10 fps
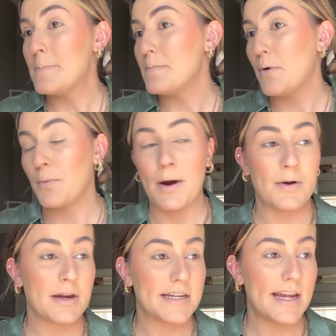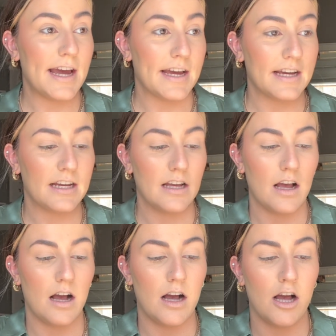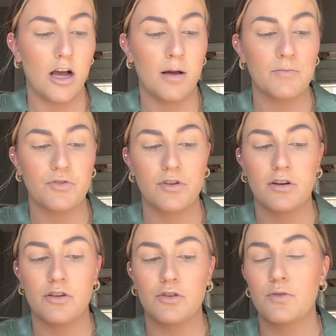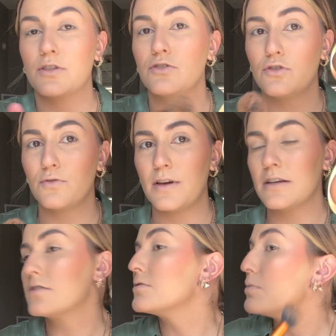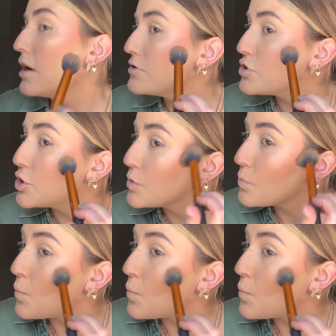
but we're wearing it today. I'm just gonna do this Too Faced bronzer.